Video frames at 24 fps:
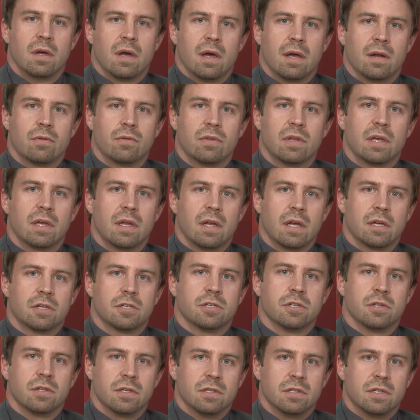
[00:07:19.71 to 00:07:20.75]
I don't think it
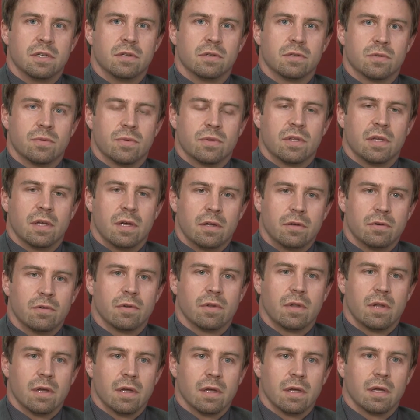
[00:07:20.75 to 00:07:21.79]
actually deals with the
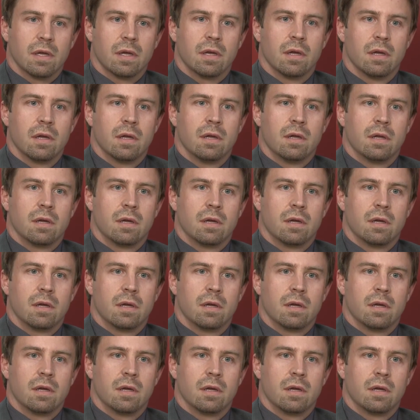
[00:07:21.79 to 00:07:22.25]
underlying